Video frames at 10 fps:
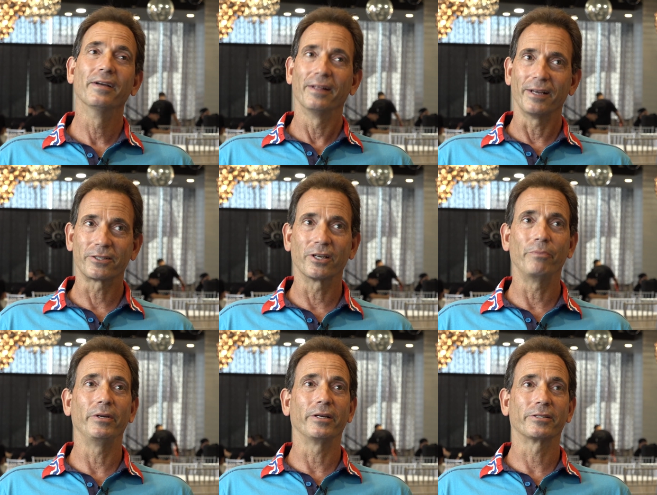that's going to
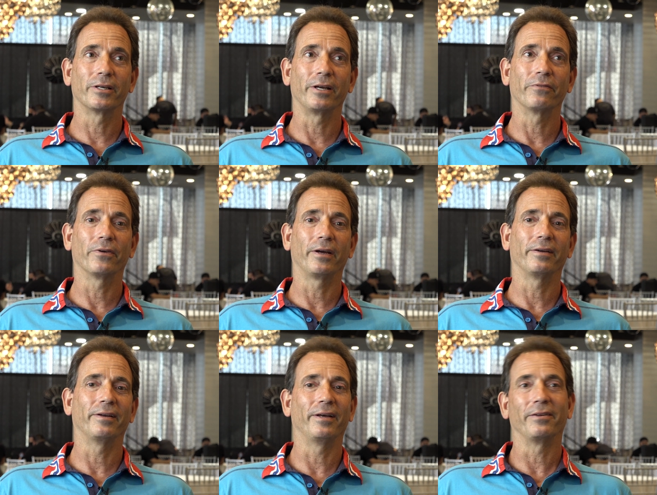be an exciting fight.
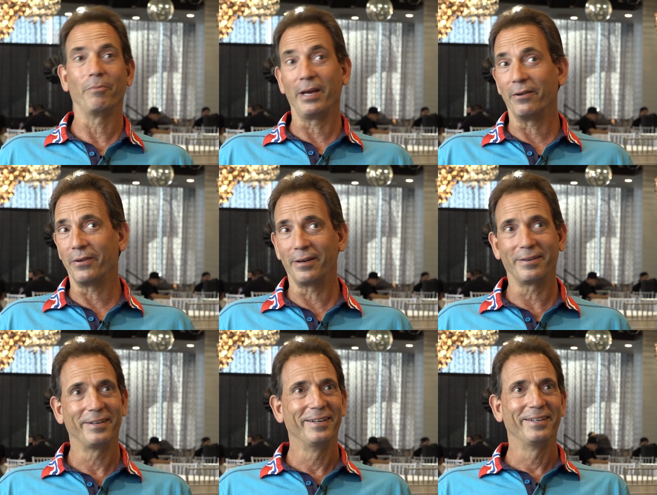And then the main event
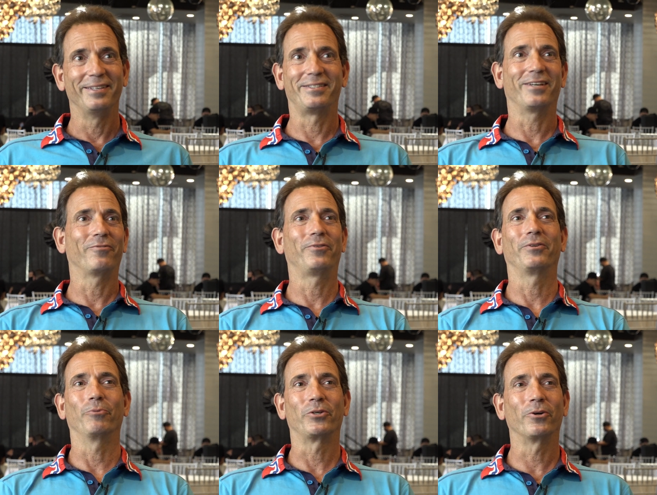is
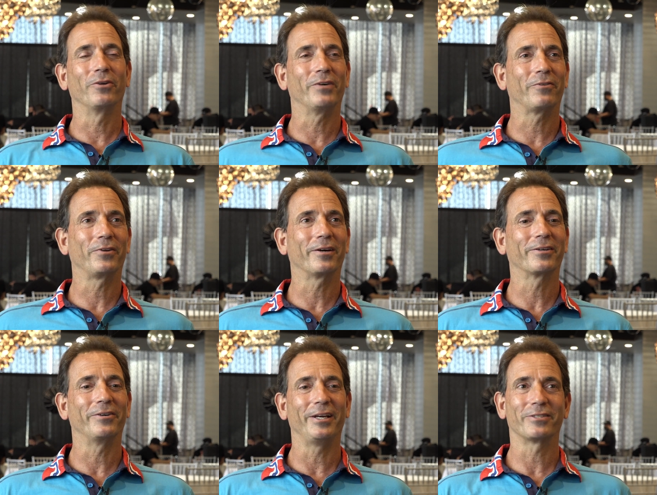the return of El
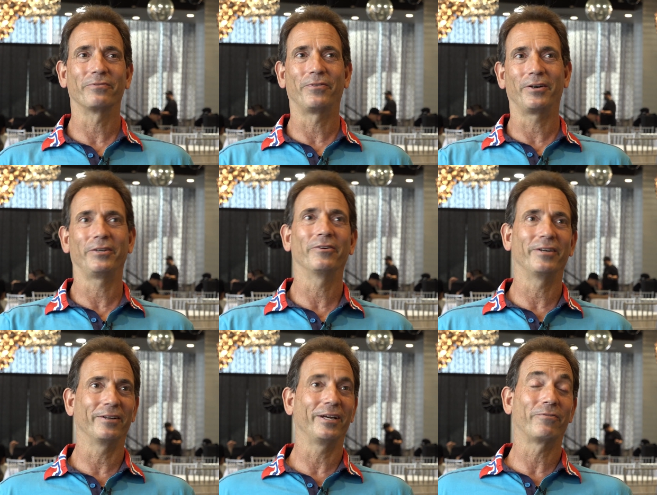Flaco. He hasn't fought here in
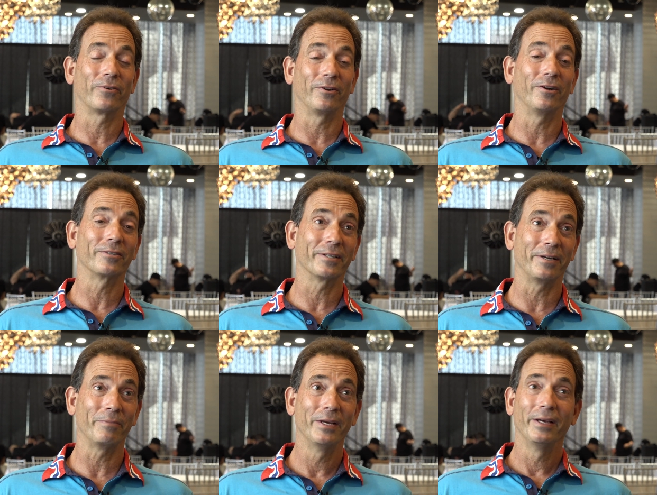LA for a long
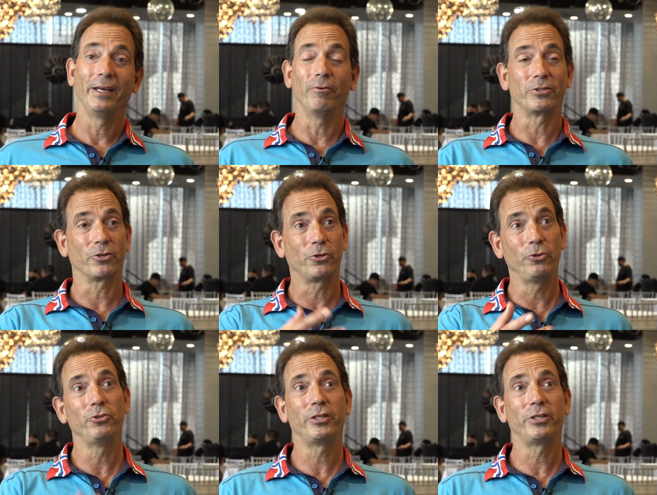time. He was a huge